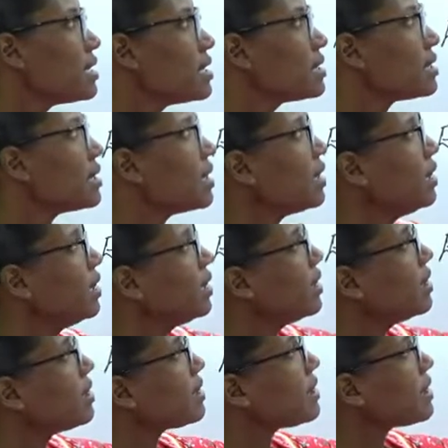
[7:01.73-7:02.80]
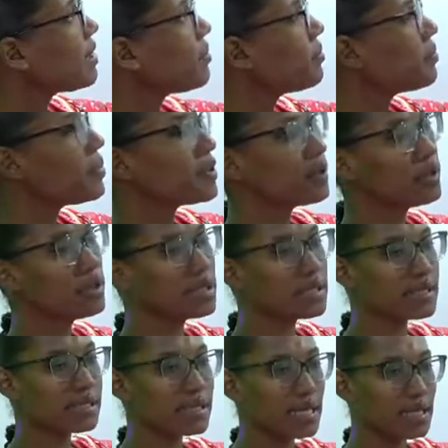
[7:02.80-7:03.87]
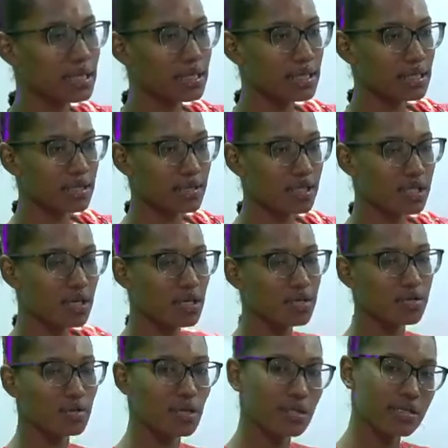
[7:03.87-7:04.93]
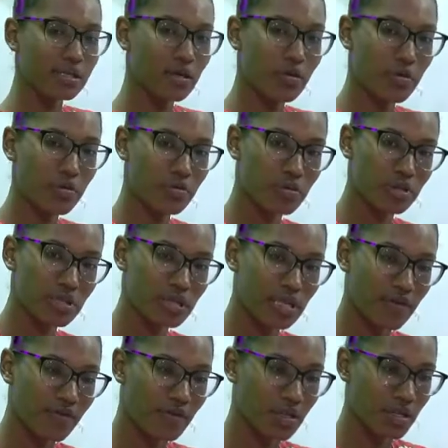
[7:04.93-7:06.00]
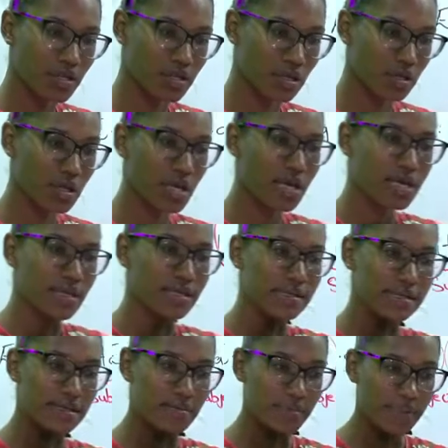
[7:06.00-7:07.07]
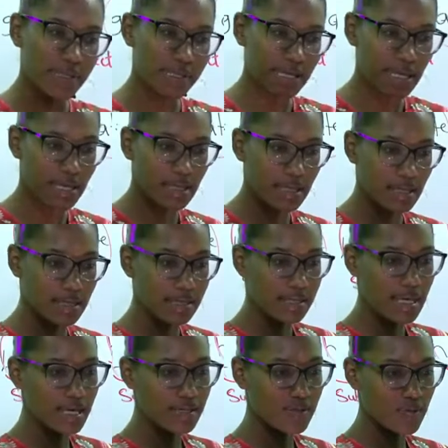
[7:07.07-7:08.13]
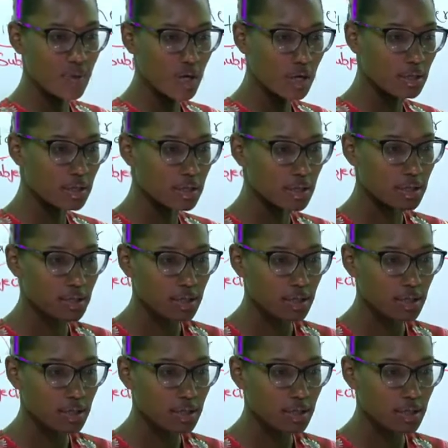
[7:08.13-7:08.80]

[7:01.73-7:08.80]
is a simple sentence. So let's go through the definition. A simple sentence has what?